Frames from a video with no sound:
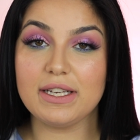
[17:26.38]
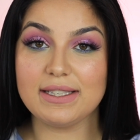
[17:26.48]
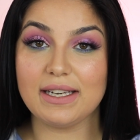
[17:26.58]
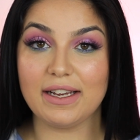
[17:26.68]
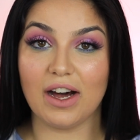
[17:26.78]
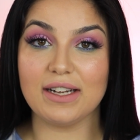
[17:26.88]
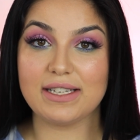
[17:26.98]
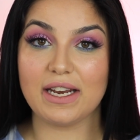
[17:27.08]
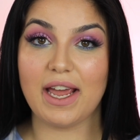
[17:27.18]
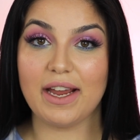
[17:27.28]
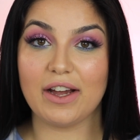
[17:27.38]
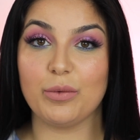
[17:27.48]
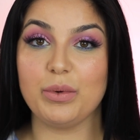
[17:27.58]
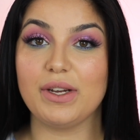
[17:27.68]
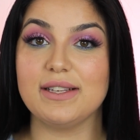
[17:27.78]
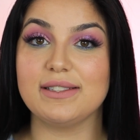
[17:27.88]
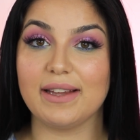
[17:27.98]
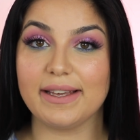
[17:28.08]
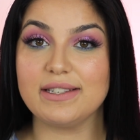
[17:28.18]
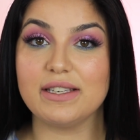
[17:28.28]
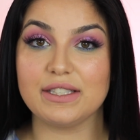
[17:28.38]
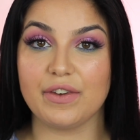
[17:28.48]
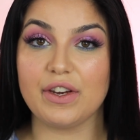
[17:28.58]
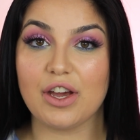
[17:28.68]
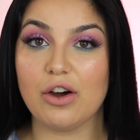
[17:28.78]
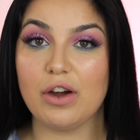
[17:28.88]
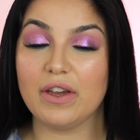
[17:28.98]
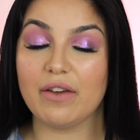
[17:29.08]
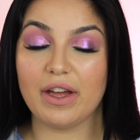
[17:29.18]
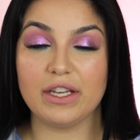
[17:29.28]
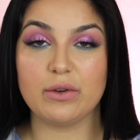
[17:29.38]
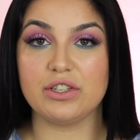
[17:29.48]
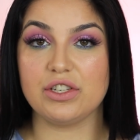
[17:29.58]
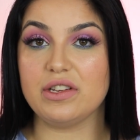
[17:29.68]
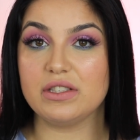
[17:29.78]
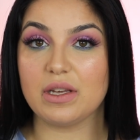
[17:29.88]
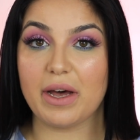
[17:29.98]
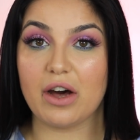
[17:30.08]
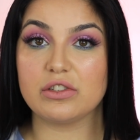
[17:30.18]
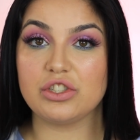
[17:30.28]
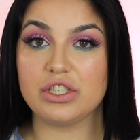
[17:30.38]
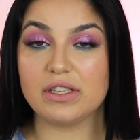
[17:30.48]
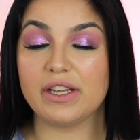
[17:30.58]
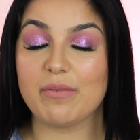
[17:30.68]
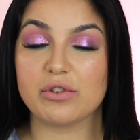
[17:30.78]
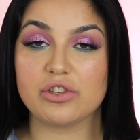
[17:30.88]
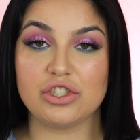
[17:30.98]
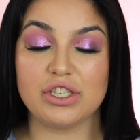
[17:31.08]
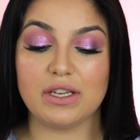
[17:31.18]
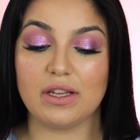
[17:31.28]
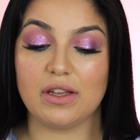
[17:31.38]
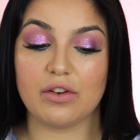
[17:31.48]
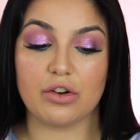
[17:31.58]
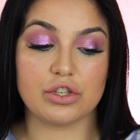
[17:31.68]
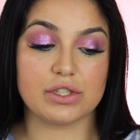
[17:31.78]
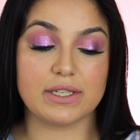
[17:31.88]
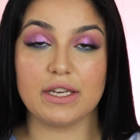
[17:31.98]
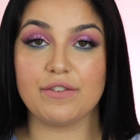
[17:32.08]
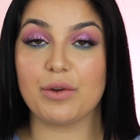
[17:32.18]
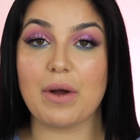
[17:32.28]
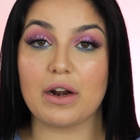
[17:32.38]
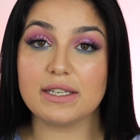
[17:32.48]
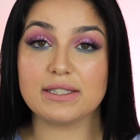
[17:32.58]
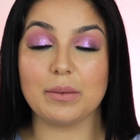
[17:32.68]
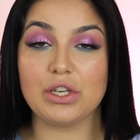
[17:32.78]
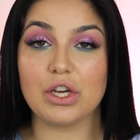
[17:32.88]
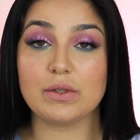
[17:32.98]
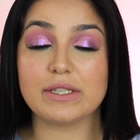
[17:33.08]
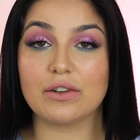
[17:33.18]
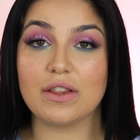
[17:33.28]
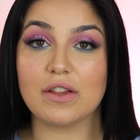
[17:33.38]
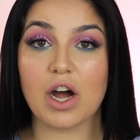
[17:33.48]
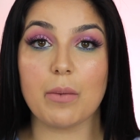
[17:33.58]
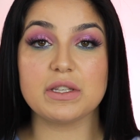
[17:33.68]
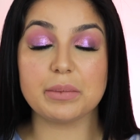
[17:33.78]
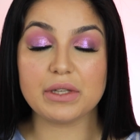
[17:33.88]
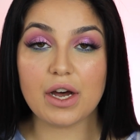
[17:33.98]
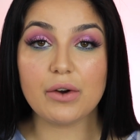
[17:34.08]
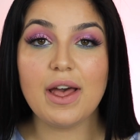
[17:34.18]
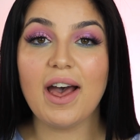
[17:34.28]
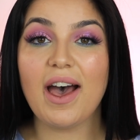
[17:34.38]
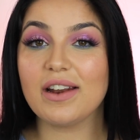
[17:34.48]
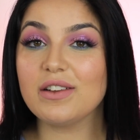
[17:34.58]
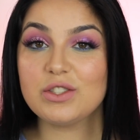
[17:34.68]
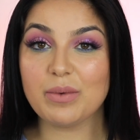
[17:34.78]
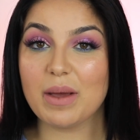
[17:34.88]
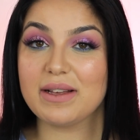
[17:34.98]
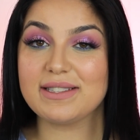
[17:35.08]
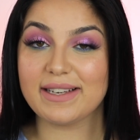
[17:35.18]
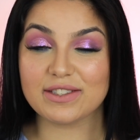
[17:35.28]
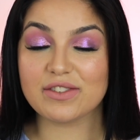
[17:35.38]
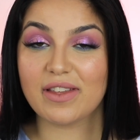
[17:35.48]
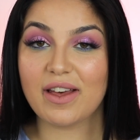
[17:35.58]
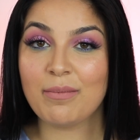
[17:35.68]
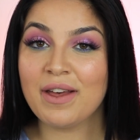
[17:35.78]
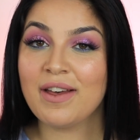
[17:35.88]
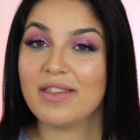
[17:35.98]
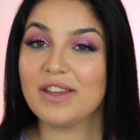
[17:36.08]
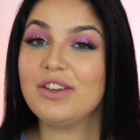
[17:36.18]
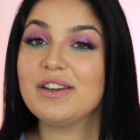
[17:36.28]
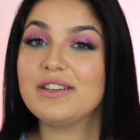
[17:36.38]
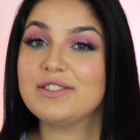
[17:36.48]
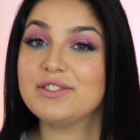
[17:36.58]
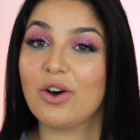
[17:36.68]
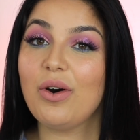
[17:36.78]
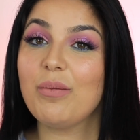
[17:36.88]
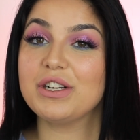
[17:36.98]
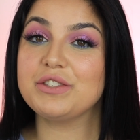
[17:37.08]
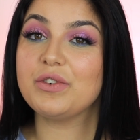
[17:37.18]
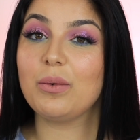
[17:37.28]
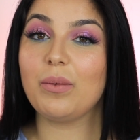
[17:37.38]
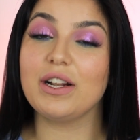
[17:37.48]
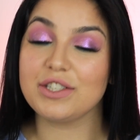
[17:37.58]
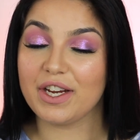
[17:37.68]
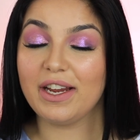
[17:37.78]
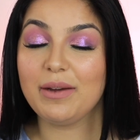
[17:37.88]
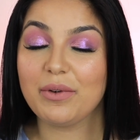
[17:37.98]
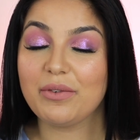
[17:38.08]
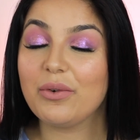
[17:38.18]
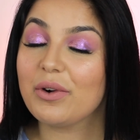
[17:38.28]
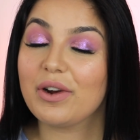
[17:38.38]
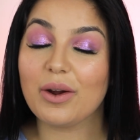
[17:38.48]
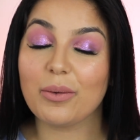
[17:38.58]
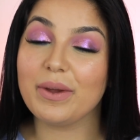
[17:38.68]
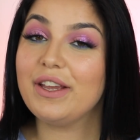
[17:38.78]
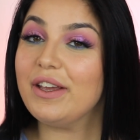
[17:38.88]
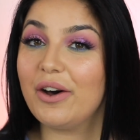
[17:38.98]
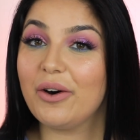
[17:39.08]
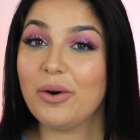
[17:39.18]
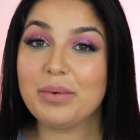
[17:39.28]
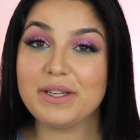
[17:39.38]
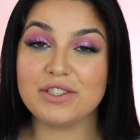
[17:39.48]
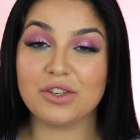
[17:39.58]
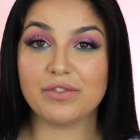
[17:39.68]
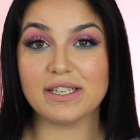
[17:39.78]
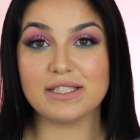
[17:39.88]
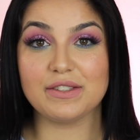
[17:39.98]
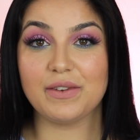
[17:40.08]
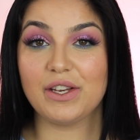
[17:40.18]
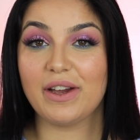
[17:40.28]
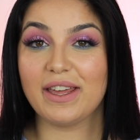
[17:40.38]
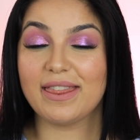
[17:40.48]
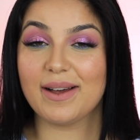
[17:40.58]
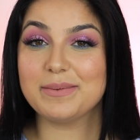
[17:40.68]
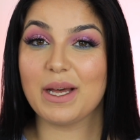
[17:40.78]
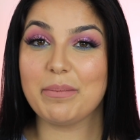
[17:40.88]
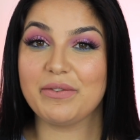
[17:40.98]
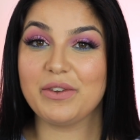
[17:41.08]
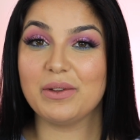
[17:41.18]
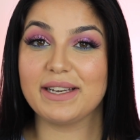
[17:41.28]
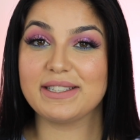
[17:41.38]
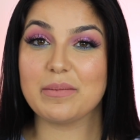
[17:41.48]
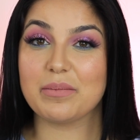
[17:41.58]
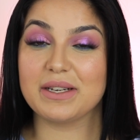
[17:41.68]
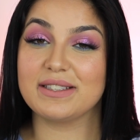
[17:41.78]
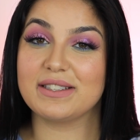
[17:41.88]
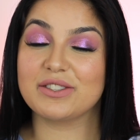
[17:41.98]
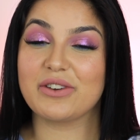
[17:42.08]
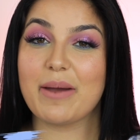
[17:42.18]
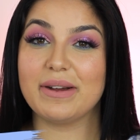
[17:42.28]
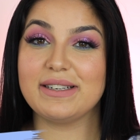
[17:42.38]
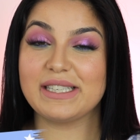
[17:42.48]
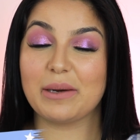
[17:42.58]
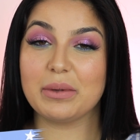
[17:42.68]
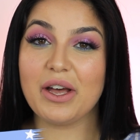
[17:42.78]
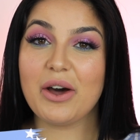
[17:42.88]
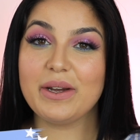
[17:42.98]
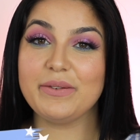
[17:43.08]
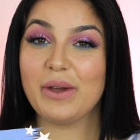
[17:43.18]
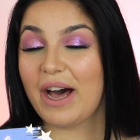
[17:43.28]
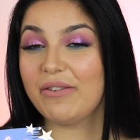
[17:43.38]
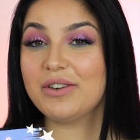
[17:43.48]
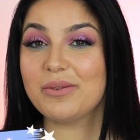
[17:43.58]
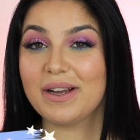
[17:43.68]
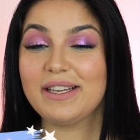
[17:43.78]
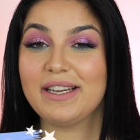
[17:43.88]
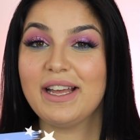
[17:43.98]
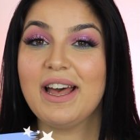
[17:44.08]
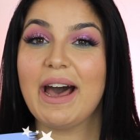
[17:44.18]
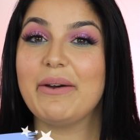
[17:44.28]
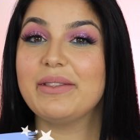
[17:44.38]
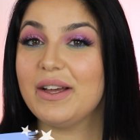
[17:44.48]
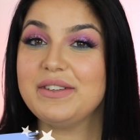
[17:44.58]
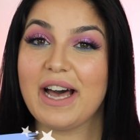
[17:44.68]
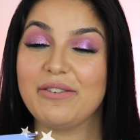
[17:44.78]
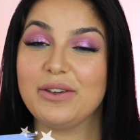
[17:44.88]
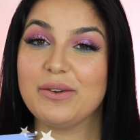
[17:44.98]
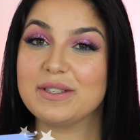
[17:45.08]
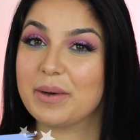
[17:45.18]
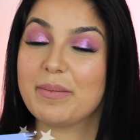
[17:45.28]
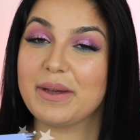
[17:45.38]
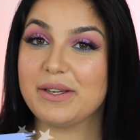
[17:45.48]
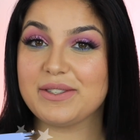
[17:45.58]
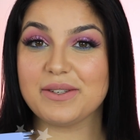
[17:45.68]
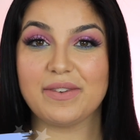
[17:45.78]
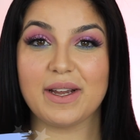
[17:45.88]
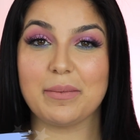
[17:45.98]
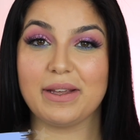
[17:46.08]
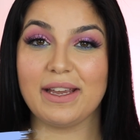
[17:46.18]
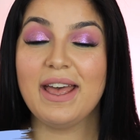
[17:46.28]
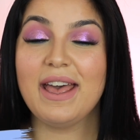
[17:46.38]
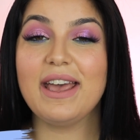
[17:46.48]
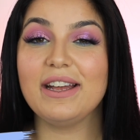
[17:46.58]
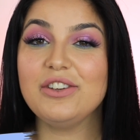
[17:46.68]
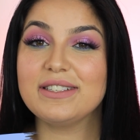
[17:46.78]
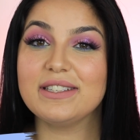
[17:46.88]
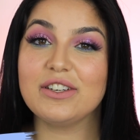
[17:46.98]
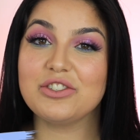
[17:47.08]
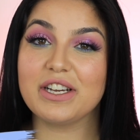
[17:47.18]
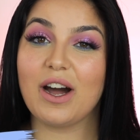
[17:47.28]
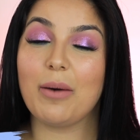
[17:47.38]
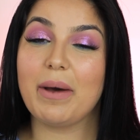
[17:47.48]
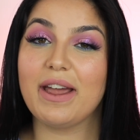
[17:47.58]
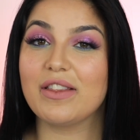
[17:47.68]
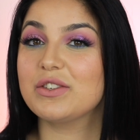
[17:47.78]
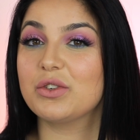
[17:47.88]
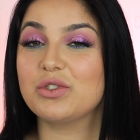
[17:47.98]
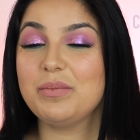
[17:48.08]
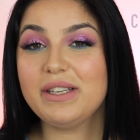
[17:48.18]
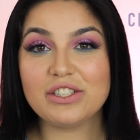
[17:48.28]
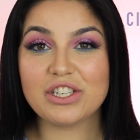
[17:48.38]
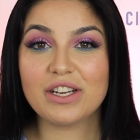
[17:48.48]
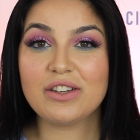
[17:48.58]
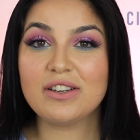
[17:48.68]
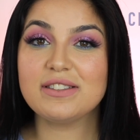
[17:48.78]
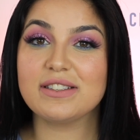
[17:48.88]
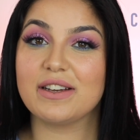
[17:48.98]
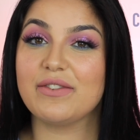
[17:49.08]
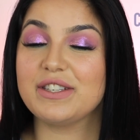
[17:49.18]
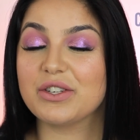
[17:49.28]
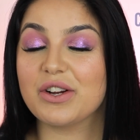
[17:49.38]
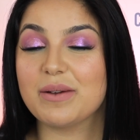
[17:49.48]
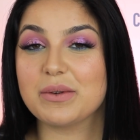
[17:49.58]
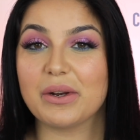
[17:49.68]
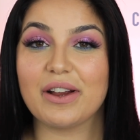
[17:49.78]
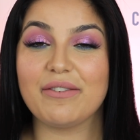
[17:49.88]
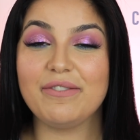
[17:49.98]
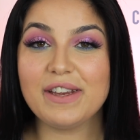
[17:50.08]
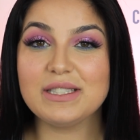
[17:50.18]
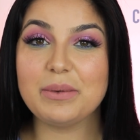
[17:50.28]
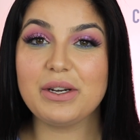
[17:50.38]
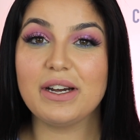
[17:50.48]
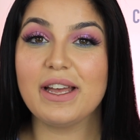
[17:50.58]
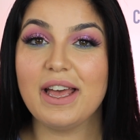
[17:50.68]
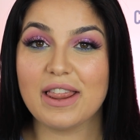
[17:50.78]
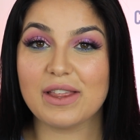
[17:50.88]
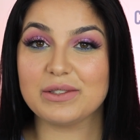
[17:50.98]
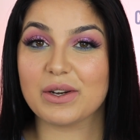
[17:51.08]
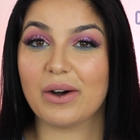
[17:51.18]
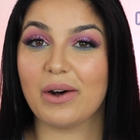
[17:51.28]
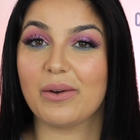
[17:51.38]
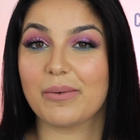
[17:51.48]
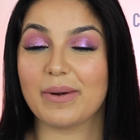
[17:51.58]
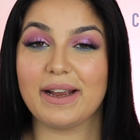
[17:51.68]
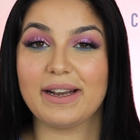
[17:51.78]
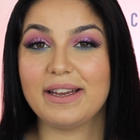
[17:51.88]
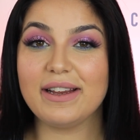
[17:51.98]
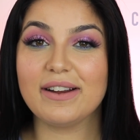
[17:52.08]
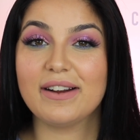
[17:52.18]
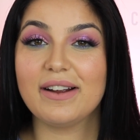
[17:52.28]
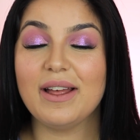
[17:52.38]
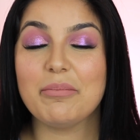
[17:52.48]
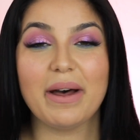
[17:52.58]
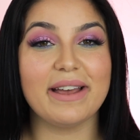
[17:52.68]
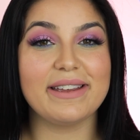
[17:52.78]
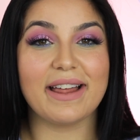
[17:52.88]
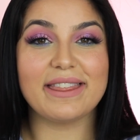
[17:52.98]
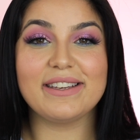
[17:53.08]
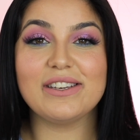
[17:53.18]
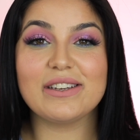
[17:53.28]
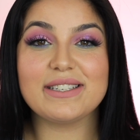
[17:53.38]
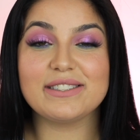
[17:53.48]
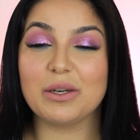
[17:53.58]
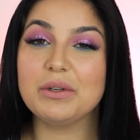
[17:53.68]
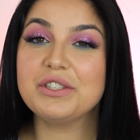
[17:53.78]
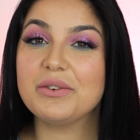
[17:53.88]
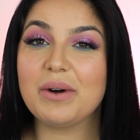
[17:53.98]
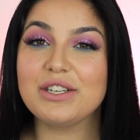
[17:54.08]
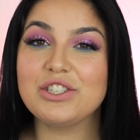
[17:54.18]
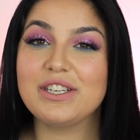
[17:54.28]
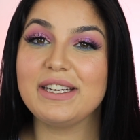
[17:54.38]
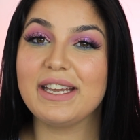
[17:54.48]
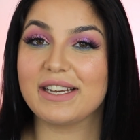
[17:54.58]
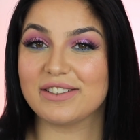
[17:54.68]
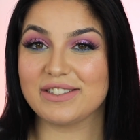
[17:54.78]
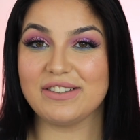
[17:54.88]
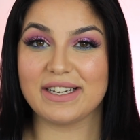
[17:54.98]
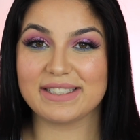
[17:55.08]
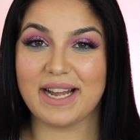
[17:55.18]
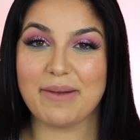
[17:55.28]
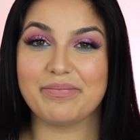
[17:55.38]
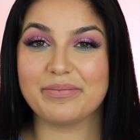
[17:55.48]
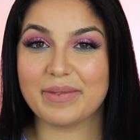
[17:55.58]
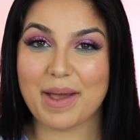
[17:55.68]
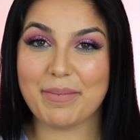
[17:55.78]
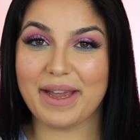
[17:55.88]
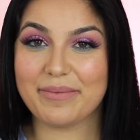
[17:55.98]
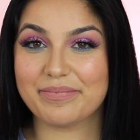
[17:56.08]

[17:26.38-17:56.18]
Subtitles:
that I got today. I hope you guys liked this video. If you have any questions about Sheglam or Shein or just any of their products, let me know down in the comments below, and I'll do my best to answer them. Thank you guys so much for watching. Before we go, please don't forget to give this video a thumbs up if you liked it, and press the subscribe button down below if you haven't already. I would love to have you as part of my YouTube family. And you guys can go check out my other social media channels. I have Instagram, Twitter, and Facebook. Those are all right here. But yeah, thank you guys so much for watching, and I'll see you next time. Bye.